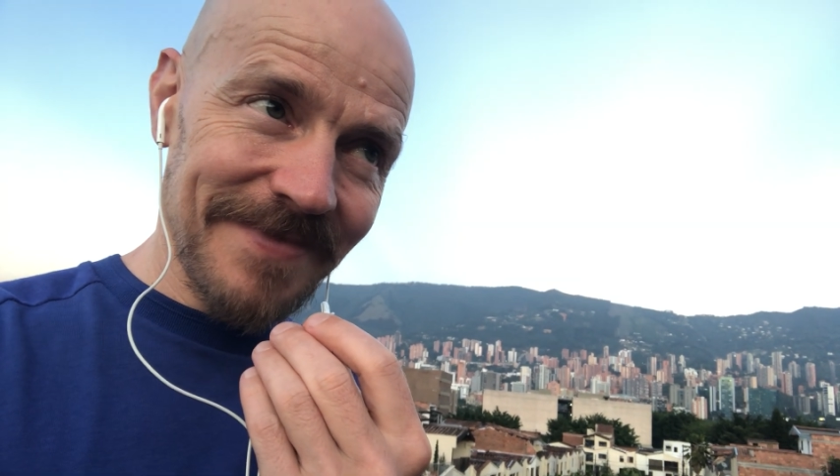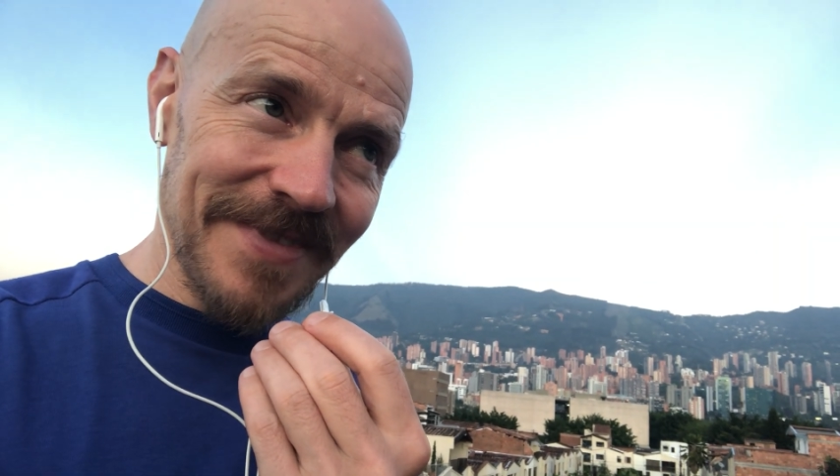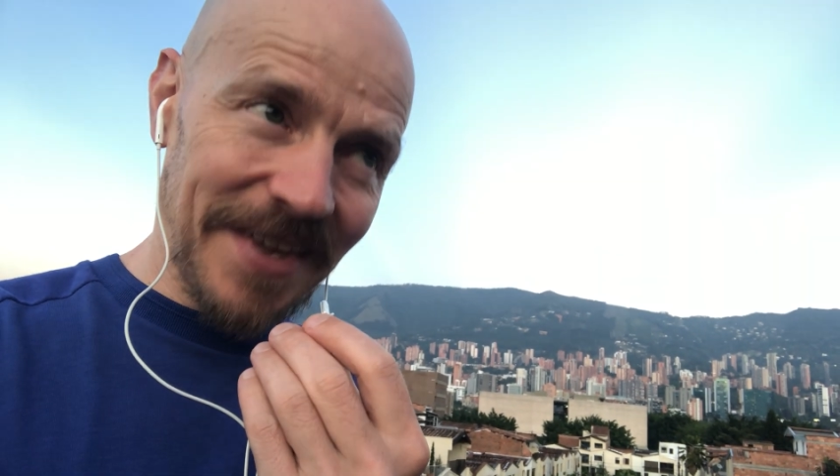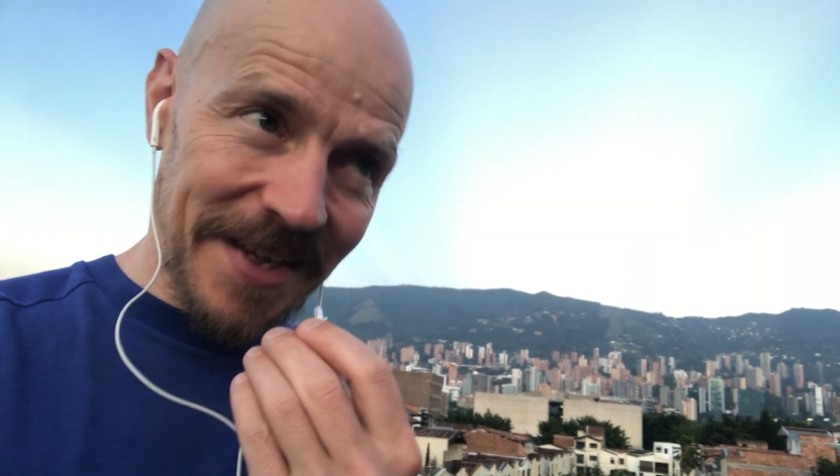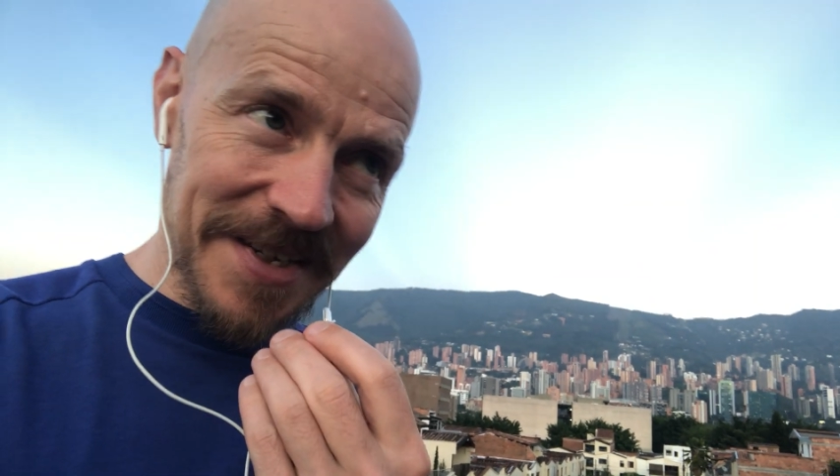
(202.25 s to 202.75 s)

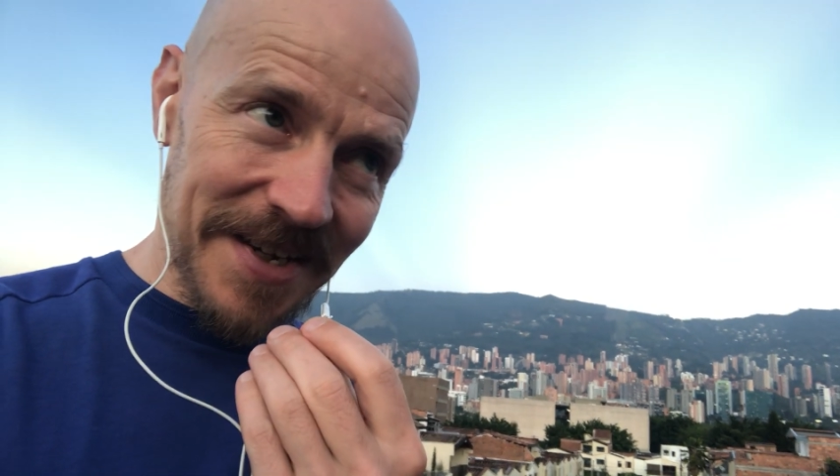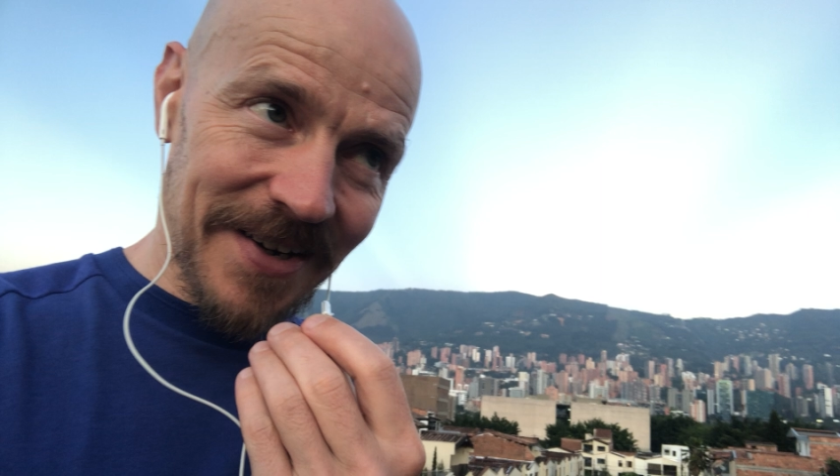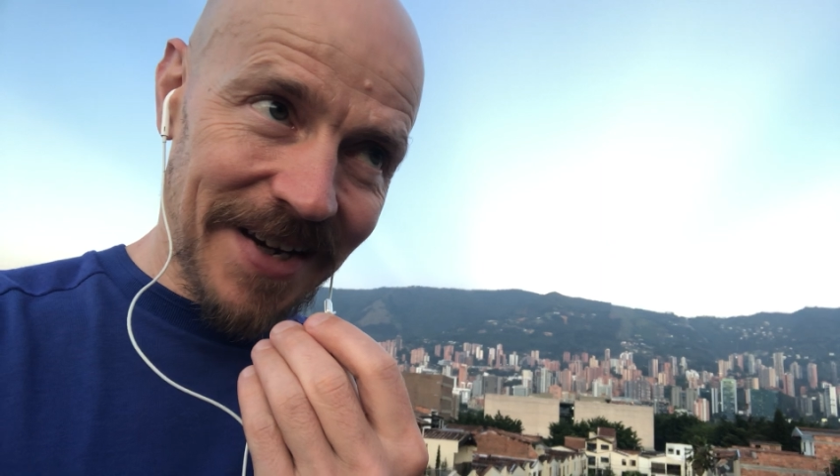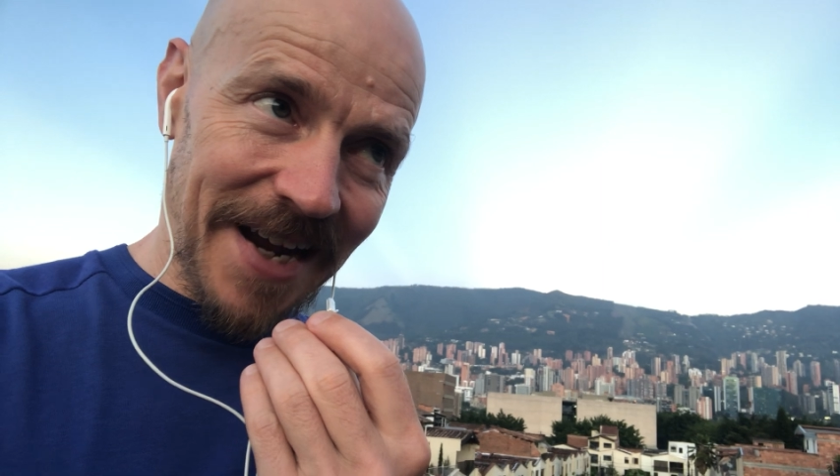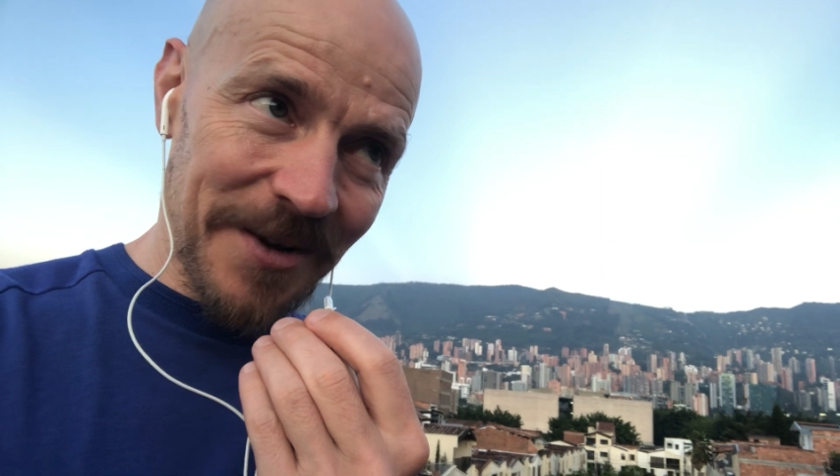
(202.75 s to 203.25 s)
things in
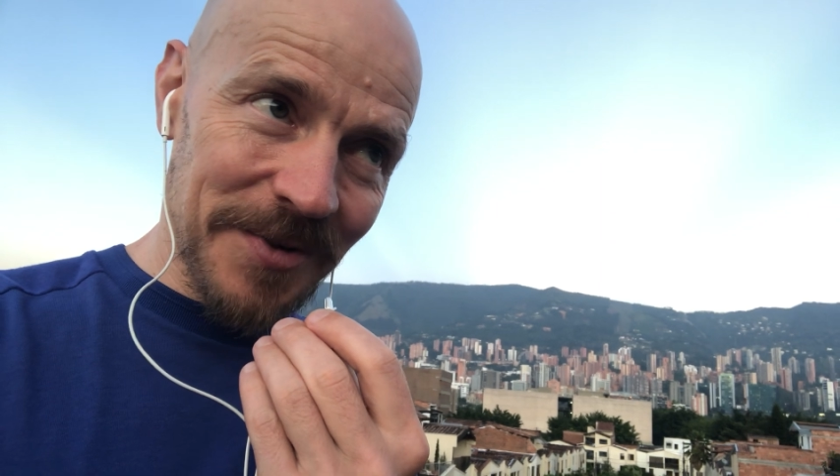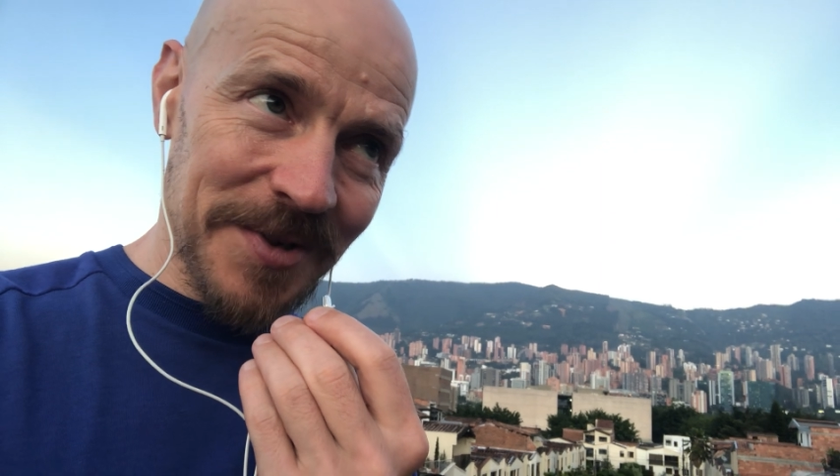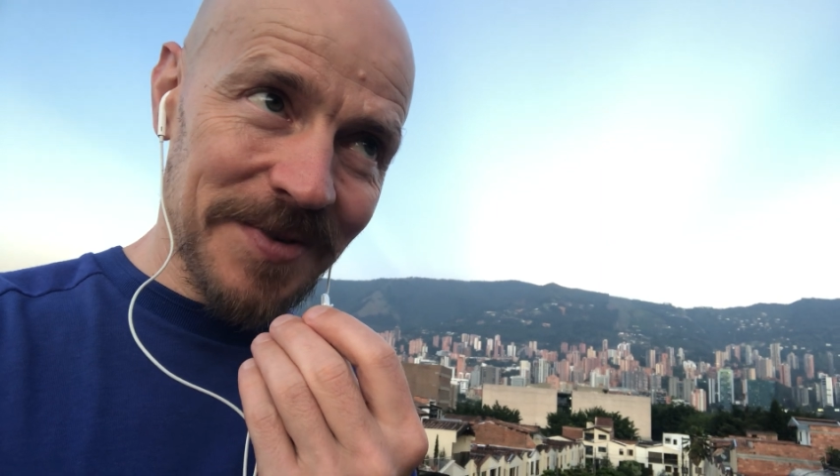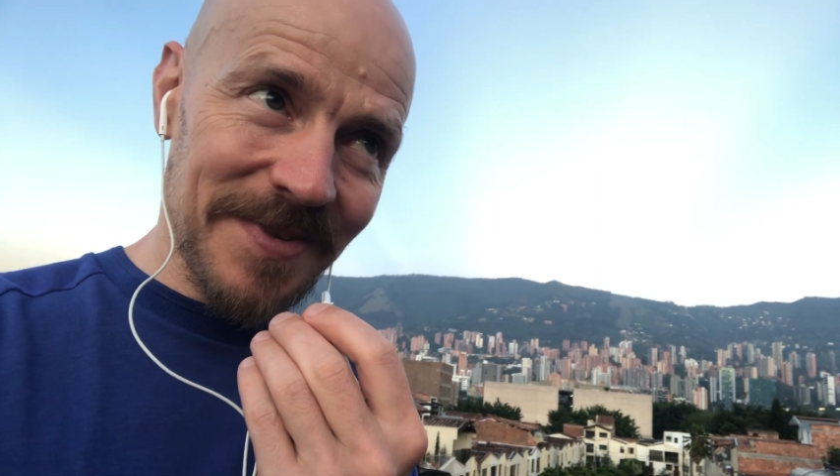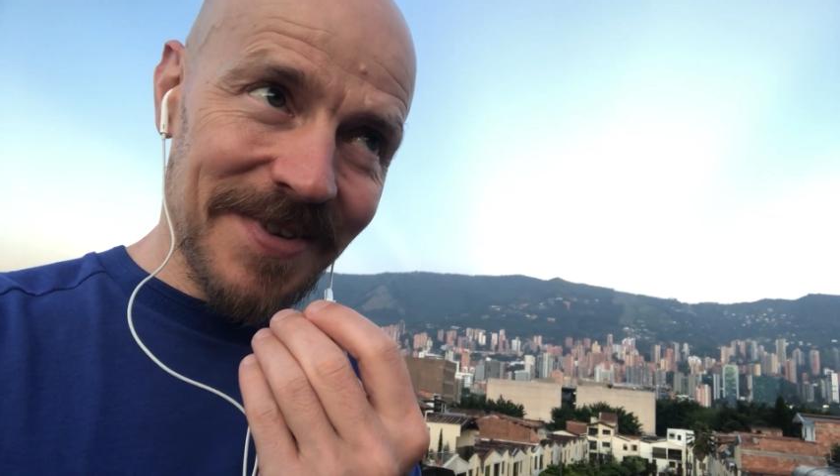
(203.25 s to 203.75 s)
our language